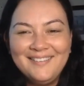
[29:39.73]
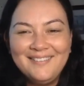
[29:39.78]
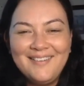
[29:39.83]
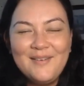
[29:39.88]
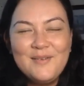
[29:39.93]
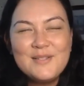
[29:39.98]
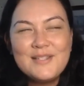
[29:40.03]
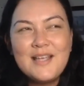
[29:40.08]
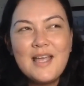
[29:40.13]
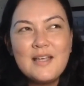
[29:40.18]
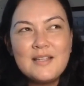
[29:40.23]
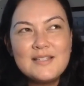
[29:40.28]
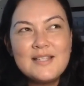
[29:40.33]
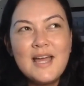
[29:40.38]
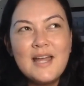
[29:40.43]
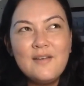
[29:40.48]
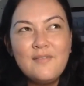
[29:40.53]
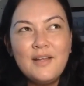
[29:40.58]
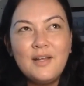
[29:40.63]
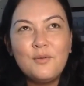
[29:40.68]
it's
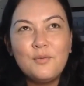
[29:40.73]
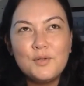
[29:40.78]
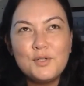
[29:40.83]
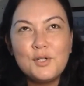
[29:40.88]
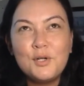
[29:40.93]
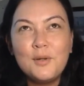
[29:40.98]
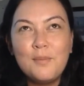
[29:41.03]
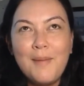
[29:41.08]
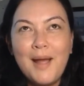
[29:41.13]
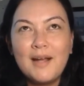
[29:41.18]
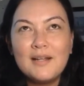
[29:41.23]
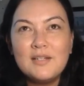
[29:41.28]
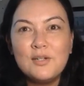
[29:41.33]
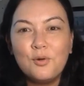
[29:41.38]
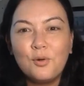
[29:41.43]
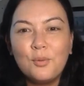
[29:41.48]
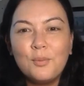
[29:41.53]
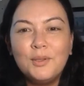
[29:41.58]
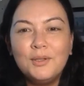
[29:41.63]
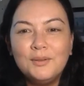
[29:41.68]
kind of like a return back to
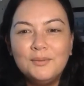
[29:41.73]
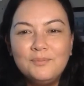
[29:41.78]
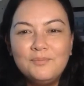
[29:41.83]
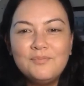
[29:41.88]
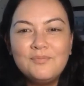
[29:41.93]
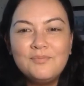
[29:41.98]
normal.